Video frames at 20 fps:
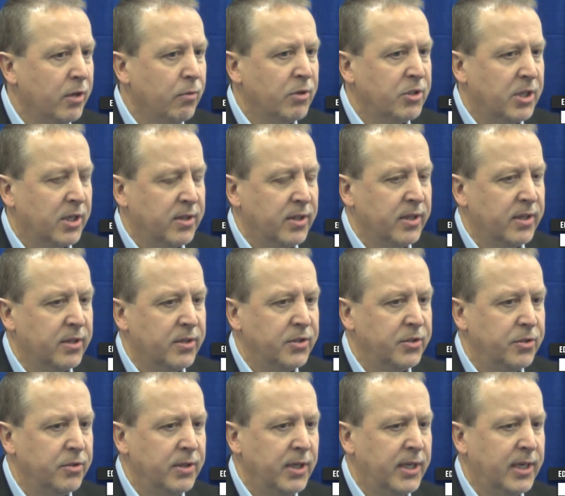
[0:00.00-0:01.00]
thing, which I think
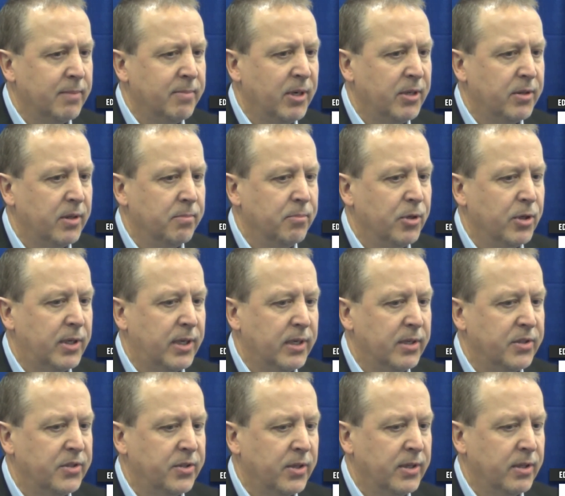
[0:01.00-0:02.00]
is unique about the book,
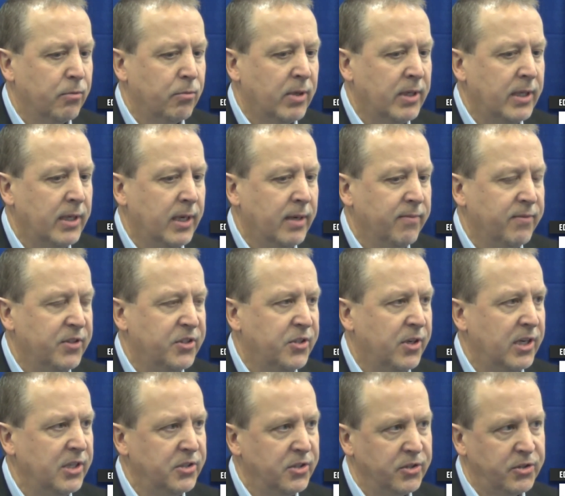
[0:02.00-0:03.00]
is that it really
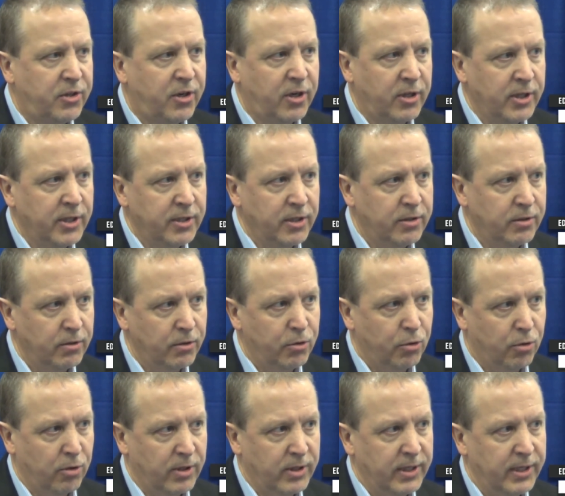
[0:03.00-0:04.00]
emphasizes clinical
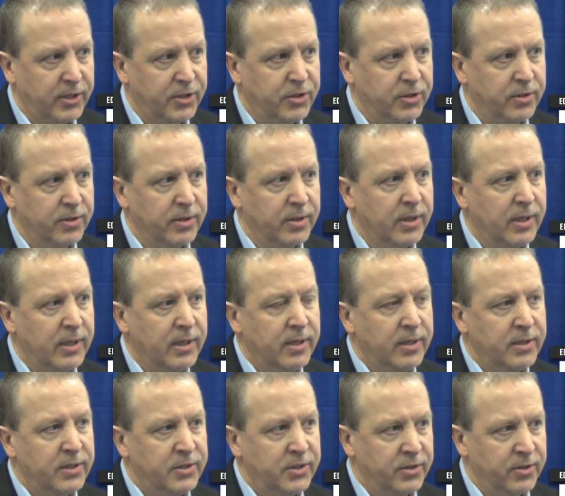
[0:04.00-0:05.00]
correlation
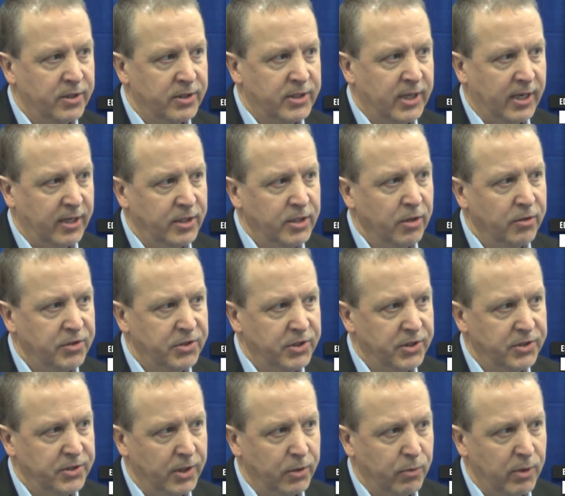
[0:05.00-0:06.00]
to the
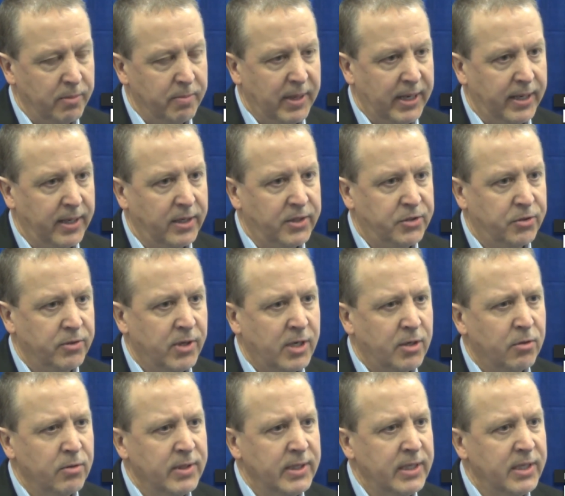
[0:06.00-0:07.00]
diagnoses that we make. So
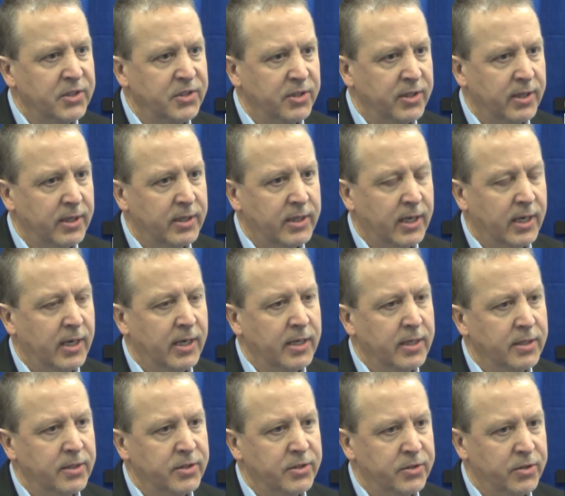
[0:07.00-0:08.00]
not only is it a
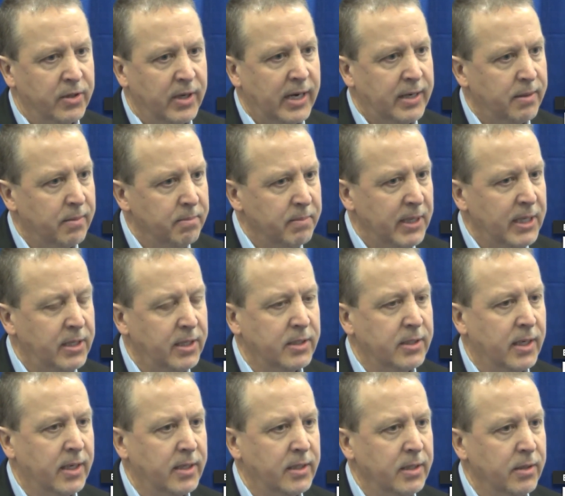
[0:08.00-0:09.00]
guide to how to make a
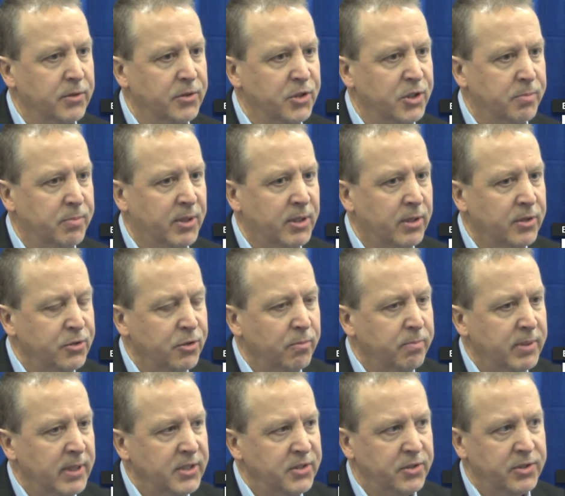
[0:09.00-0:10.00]
diagnosis, but also
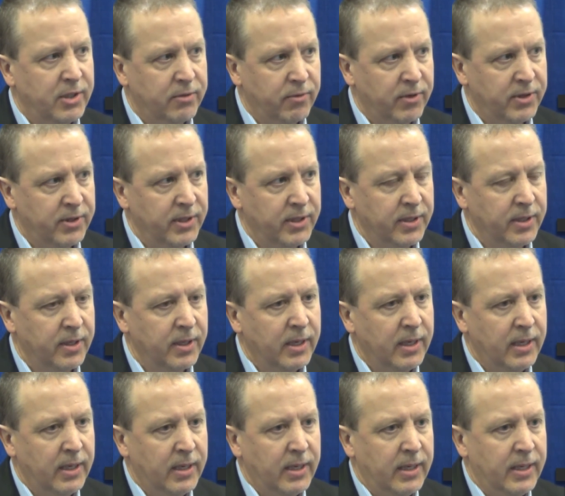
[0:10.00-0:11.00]
places everything
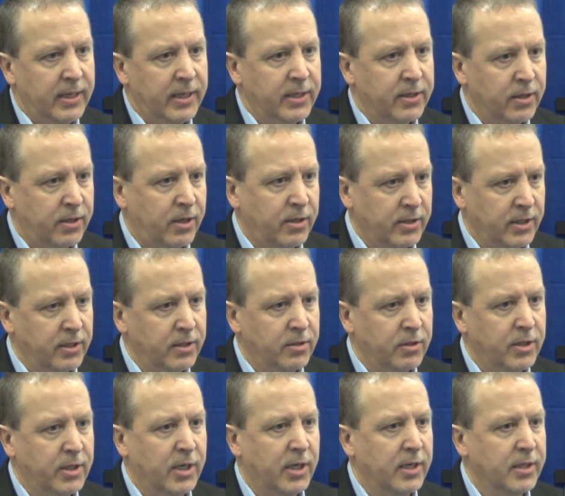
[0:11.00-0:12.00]
in a
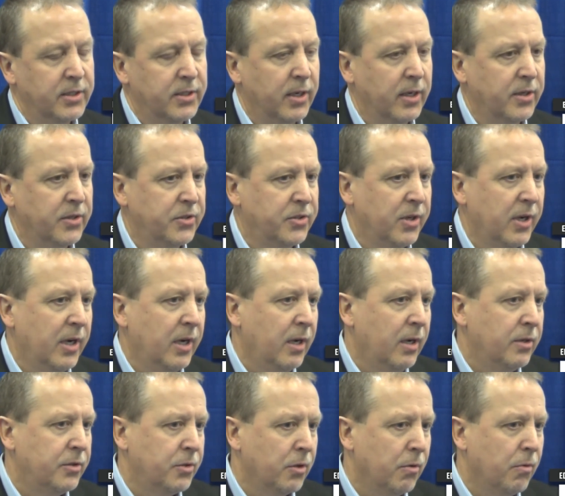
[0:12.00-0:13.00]
clinical context.
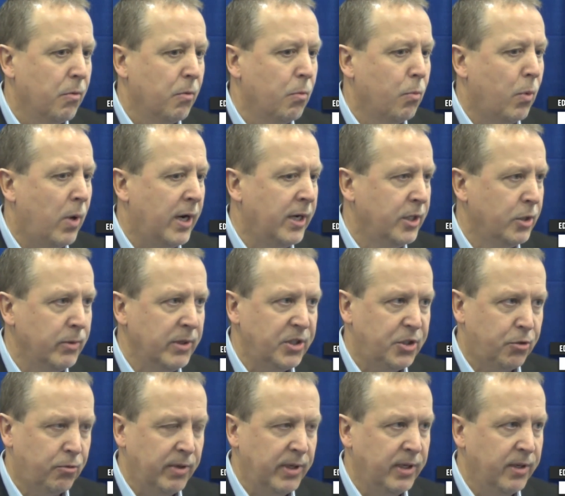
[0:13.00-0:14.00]
So why do we
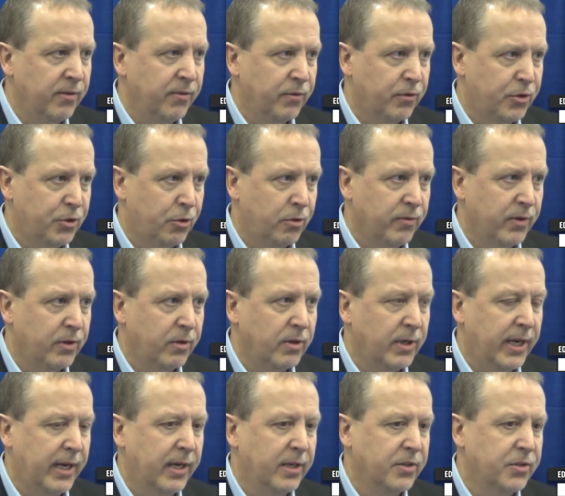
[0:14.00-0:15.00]
screen for
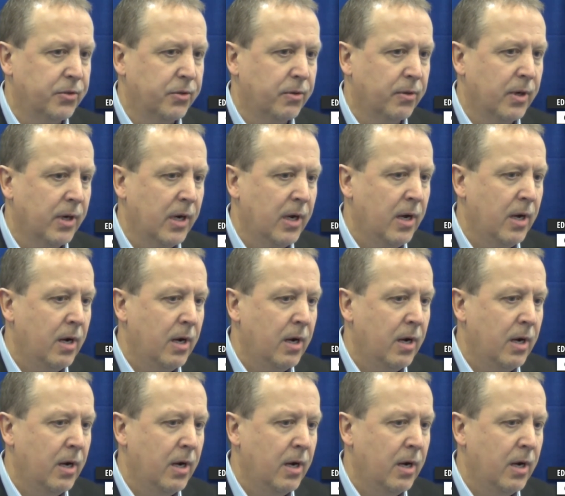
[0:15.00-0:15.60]
cervical cancer?